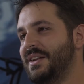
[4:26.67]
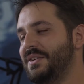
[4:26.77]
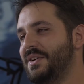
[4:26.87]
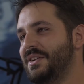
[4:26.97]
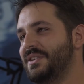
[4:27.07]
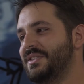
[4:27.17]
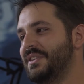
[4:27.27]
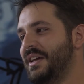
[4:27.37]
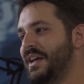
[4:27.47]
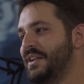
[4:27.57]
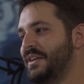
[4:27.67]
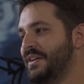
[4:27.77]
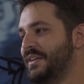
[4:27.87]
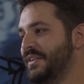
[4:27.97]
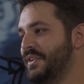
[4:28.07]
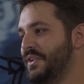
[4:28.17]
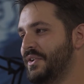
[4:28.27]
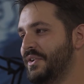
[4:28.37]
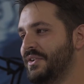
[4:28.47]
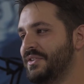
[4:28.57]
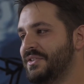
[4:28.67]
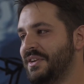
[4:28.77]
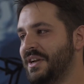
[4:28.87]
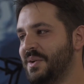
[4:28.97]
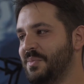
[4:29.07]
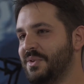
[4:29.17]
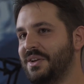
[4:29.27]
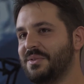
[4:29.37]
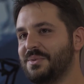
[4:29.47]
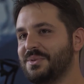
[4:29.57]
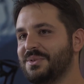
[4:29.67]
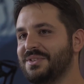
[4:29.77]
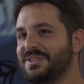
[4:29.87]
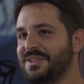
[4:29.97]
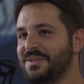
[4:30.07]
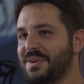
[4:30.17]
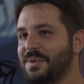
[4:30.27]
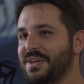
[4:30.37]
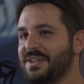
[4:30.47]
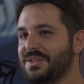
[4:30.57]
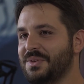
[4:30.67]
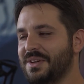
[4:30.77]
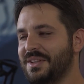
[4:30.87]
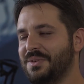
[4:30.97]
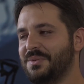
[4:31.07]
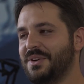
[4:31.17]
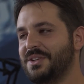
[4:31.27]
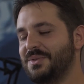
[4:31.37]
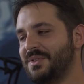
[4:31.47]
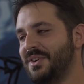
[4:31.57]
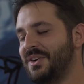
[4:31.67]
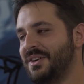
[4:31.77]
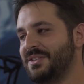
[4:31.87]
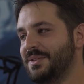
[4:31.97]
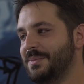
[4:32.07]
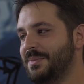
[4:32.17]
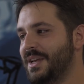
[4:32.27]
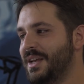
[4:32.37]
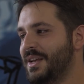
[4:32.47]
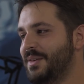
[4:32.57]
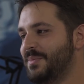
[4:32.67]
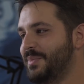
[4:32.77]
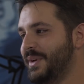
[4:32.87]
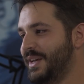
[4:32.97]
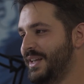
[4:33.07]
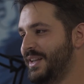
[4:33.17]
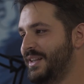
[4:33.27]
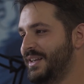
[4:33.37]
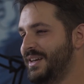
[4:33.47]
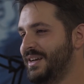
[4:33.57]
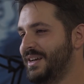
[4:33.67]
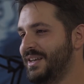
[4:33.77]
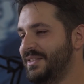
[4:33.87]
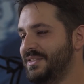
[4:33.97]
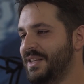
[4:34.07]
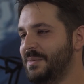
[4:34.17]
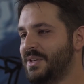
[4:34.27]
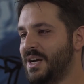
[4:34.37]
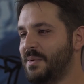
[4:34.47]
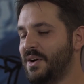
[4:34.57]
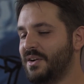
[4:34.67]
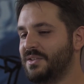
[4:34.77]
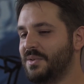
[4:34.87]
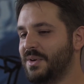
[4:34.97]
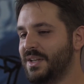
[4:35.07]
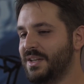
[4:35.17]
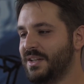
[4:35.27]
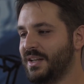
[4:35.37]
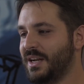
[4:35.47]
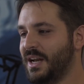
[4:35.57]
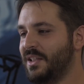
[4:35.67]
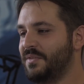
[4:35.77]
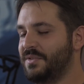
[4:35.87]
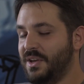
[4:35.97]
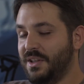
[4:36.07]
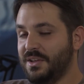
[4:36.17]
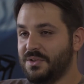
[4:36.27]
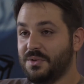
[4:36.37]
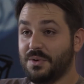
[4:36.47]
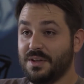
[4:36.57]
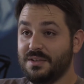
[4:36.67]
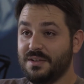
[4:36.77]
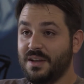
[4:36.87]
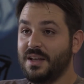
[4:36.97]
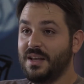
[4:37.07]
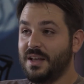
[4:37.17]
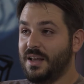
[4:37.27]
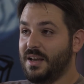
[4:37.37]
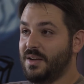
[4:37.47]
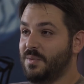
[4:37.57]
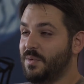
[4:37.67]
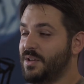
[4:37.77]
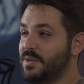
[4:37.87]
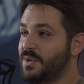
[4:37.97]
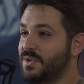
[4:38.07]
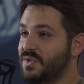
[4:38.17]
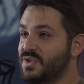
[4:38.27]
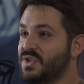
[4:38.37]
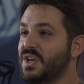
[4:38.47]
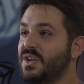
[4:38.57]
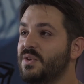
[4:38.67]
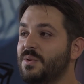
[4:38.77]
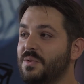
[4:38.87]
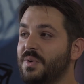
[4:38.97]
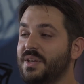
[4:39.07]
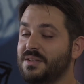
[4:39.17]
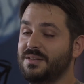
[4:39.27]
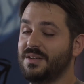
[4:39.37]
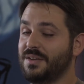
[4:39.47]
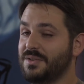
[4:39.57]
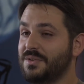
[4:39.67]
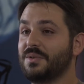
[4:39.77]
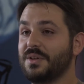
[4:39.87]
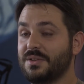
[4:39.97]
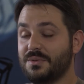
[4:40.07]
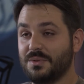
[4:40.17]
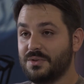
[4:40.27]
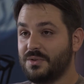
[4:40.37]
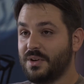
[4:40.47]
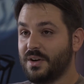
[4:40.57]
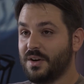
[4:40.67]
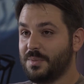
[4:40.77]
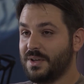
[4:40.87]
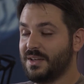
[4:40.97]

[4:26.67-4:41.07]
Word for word: I don't know. I just had a an urge to kind of break the rules, and I wanted to do it, and the rush was awesome. But uh, at the same time, I also wanted to like I love telling stories, and one of the most genuine ways to tell a story is through street art